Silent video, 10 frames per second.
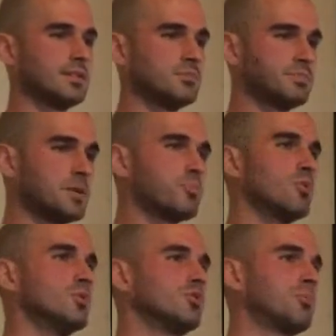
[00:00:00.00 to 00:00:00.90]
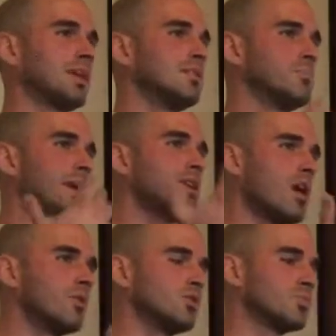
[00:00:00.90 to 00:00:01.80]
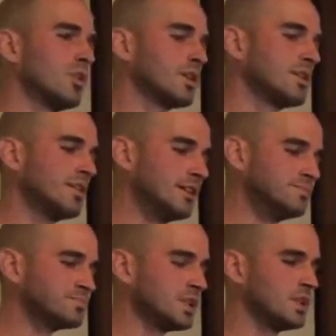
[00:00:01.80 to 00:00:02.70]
and people spent many hours working there.